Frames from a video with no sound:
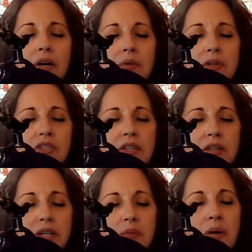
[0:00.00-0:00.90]
want you to
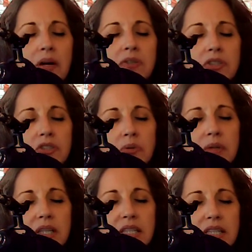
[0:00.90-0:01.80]
think about
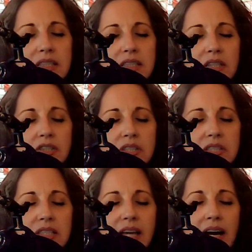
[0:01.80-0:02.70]
doing this, not
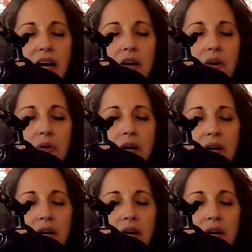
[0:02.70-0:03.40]
just now,